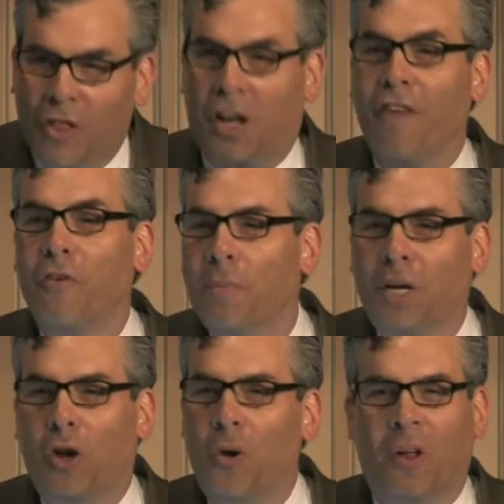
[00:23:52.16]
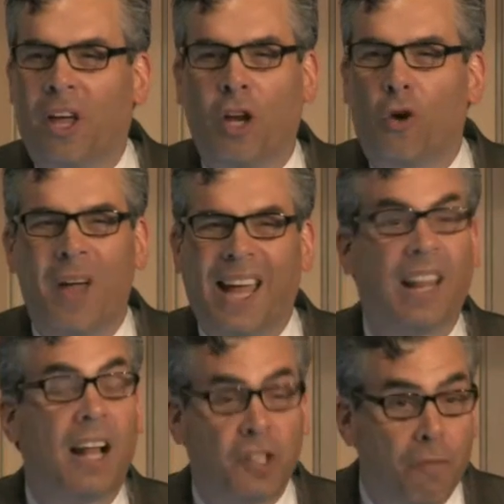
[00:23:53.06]
The government can
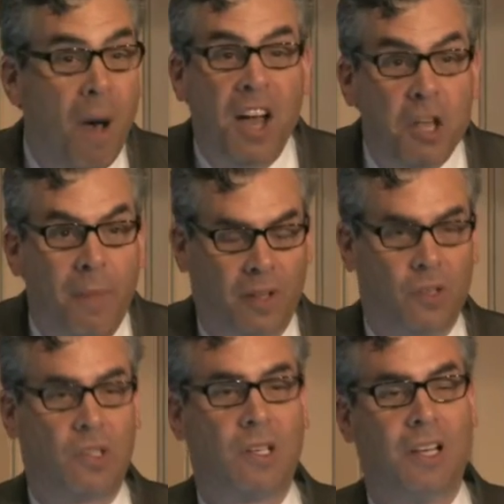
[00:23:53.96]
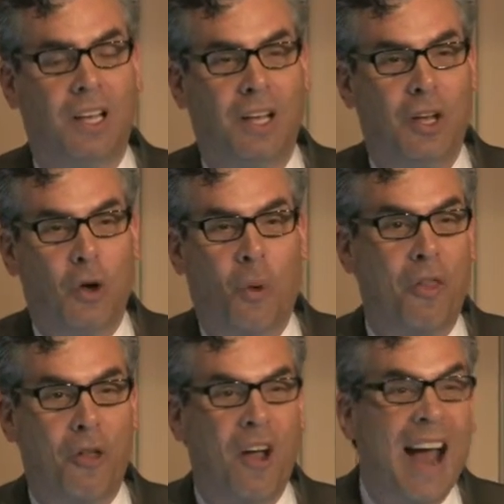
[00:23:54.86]
create lots of monuments,
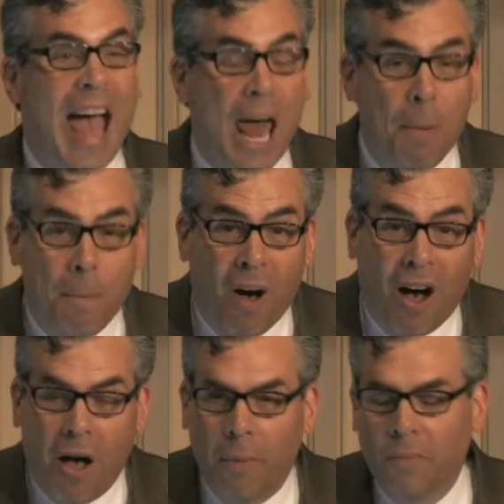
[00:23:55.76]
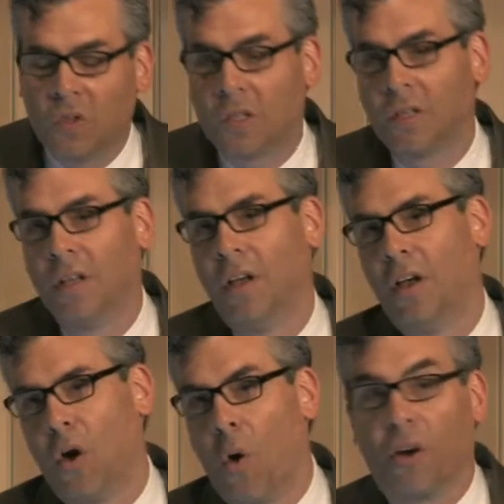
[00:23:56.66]
whether they're atom bombs
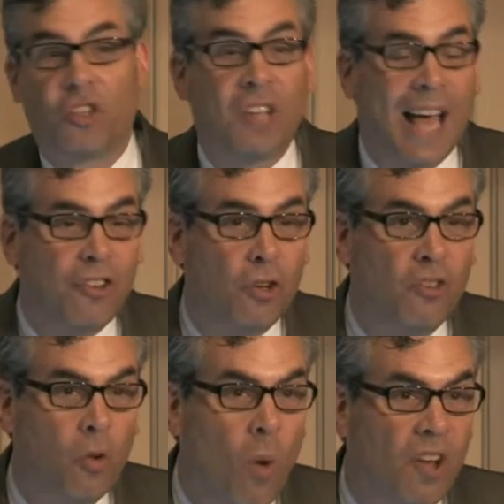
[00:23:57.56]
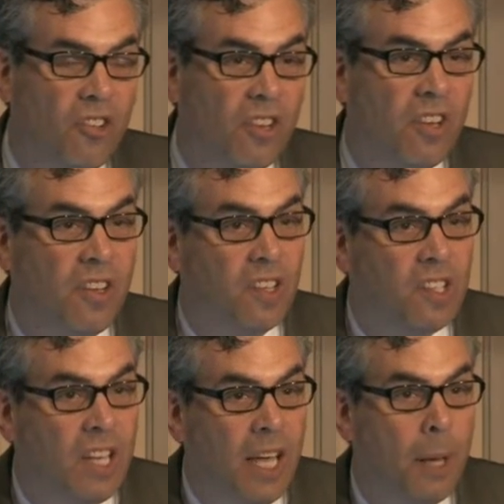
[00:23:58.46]
or statues in Washington,
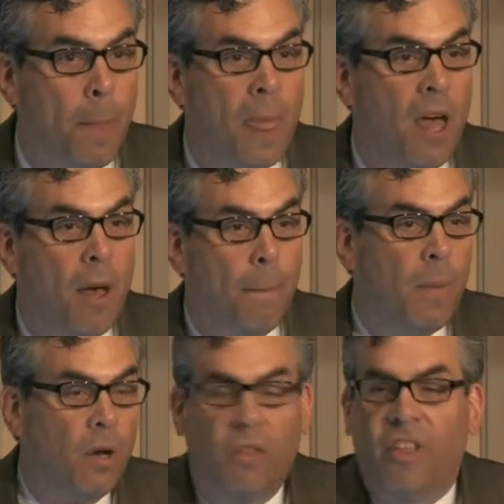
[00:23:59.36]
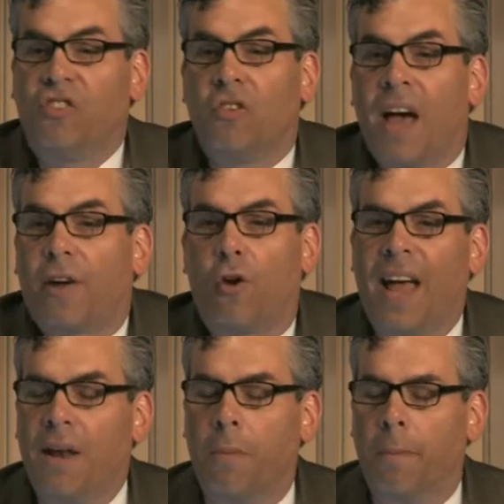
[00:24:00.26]
D.C., but these do not
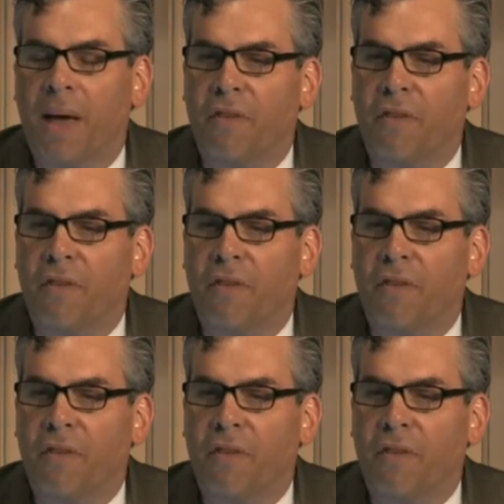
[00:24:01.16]
create